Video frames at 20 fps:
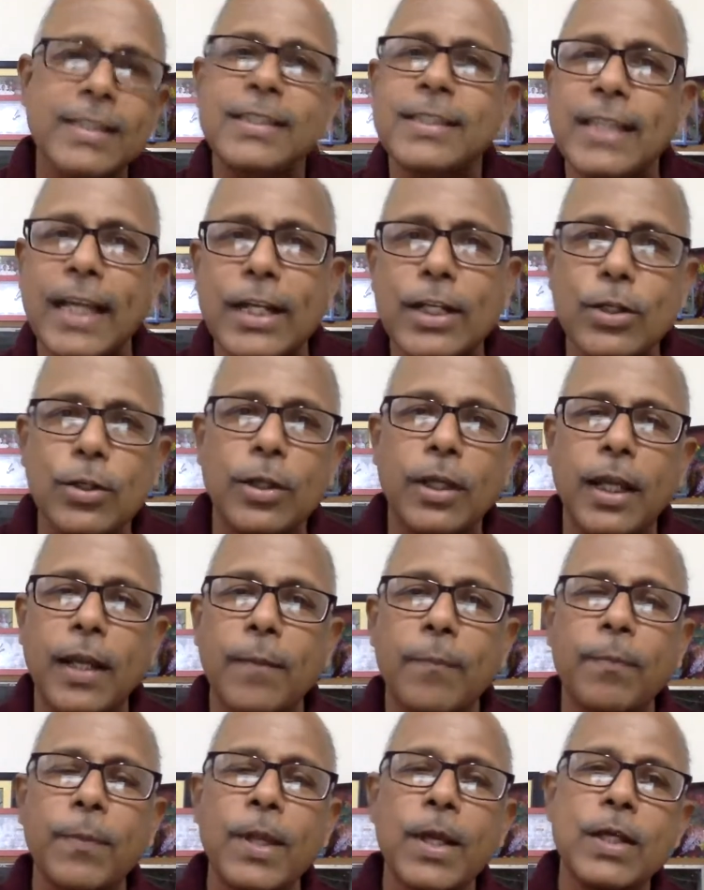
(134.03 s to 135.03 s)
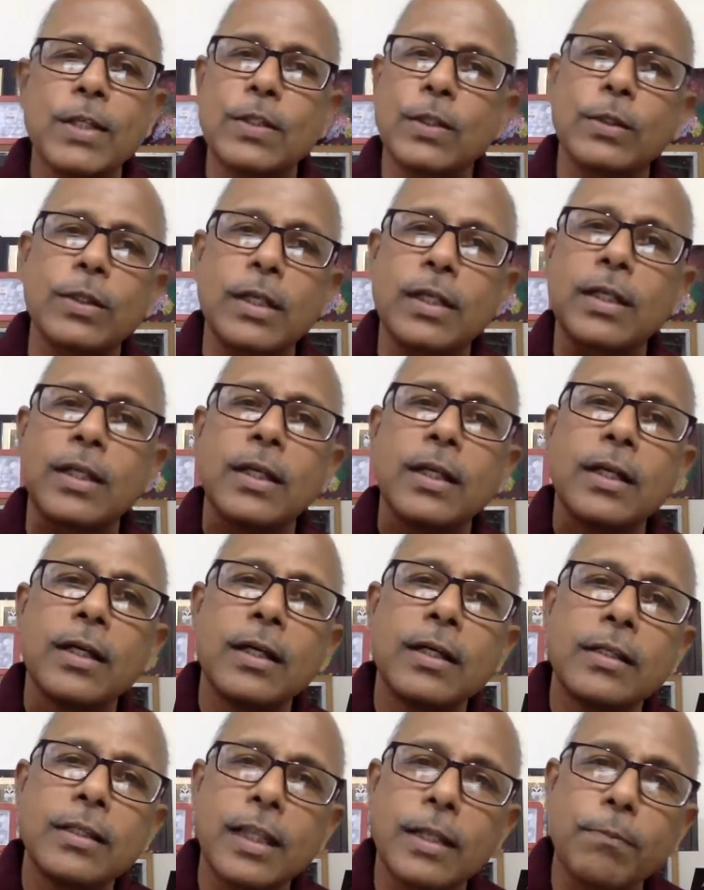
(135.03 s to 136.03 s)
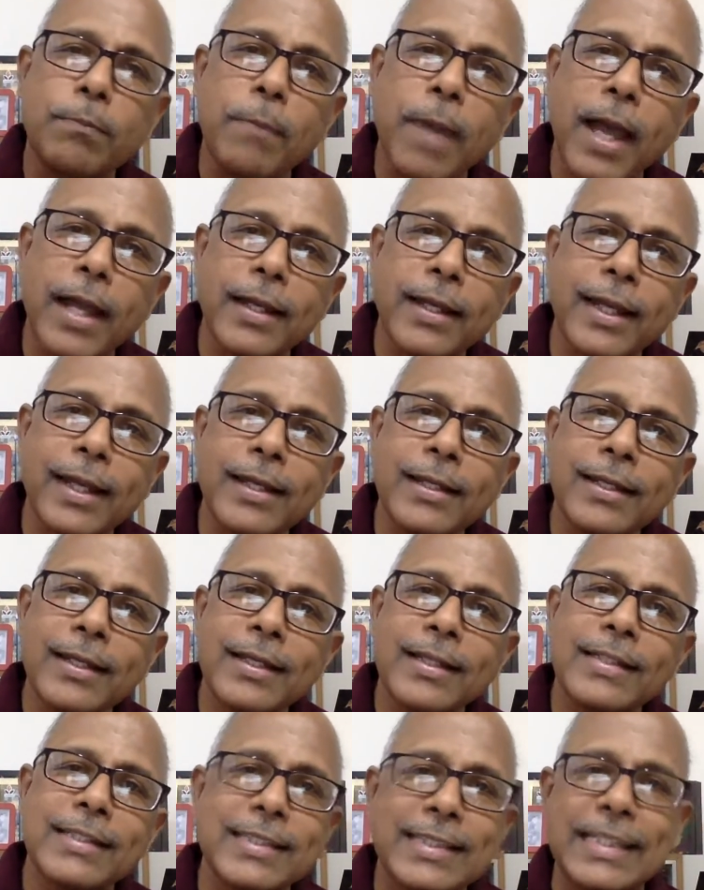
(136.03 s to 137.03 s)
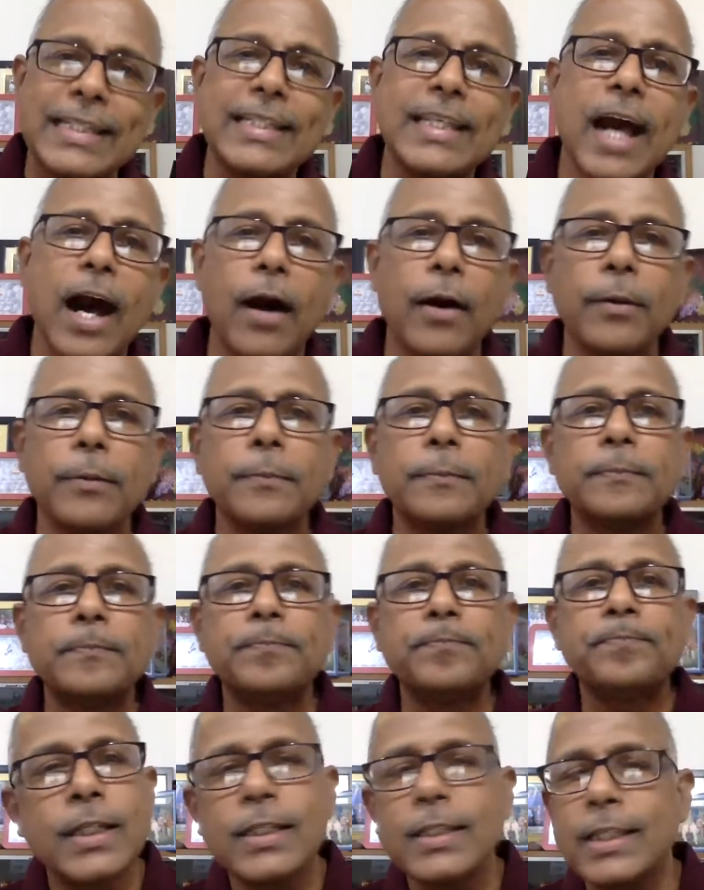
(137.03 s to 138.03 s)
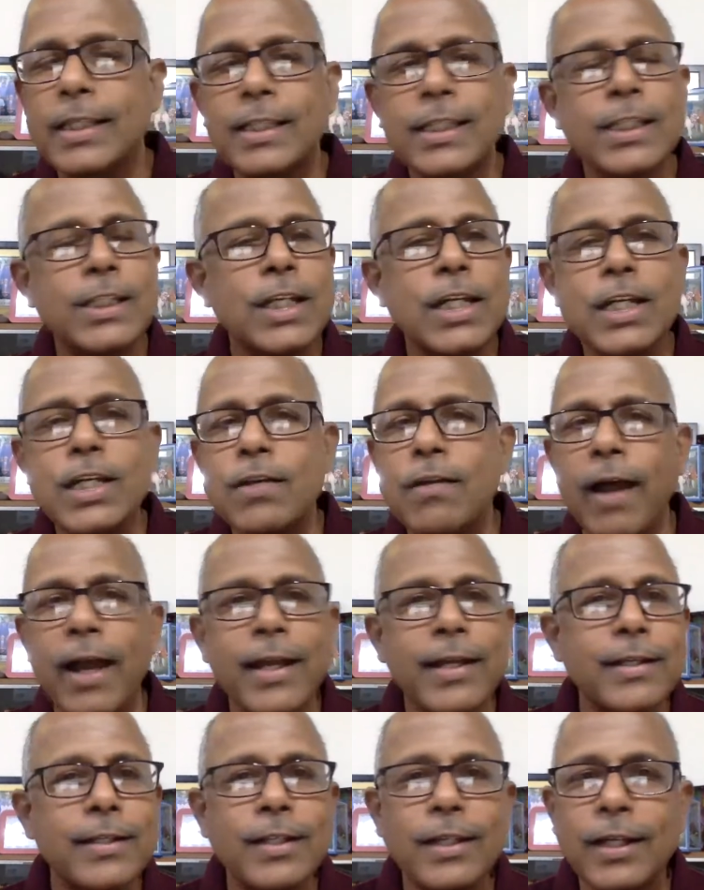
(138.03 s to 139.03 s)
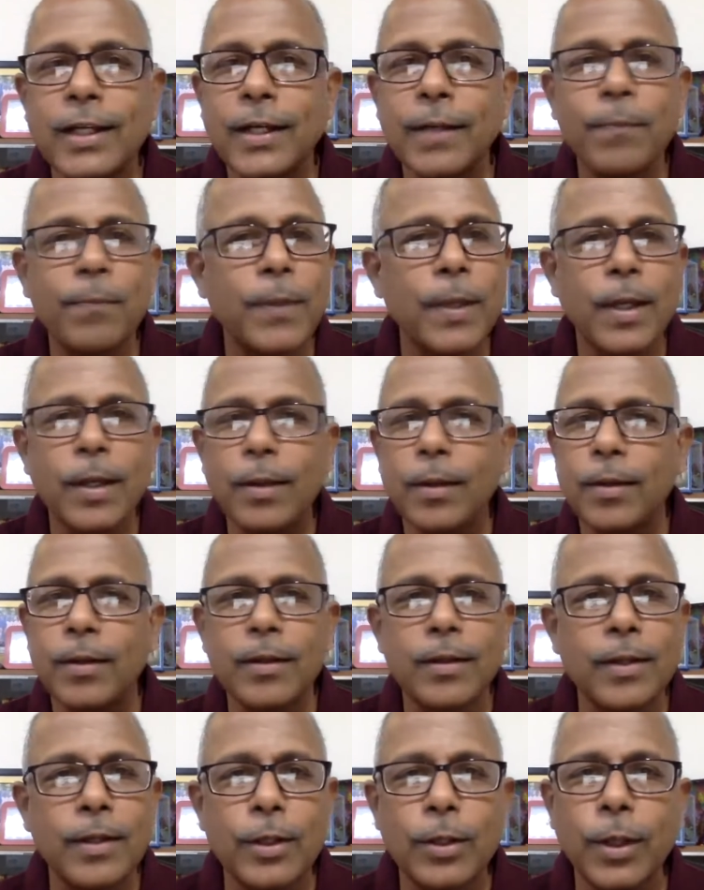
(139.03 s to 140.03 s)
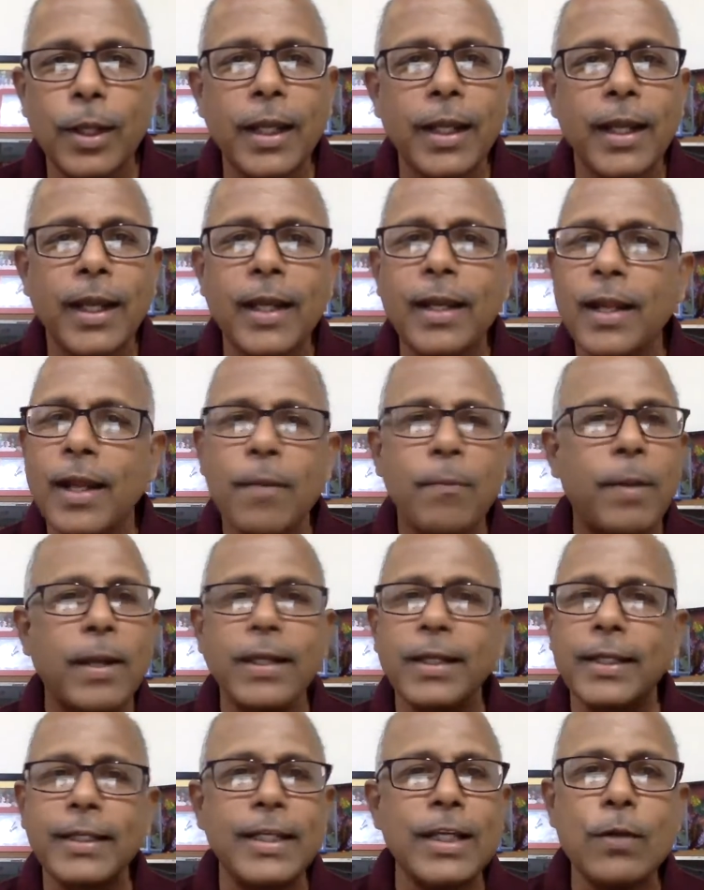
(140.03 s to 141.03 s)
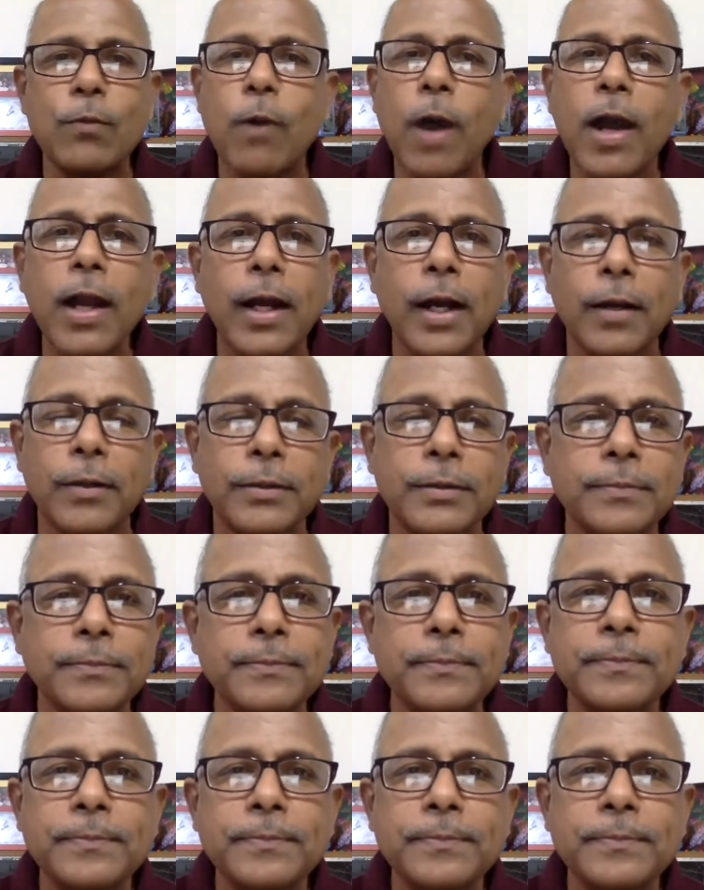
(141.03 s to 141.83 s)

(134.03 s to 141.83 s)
is sent to him so that that man can sit down." His assistant tried doing it, but it didn't work out.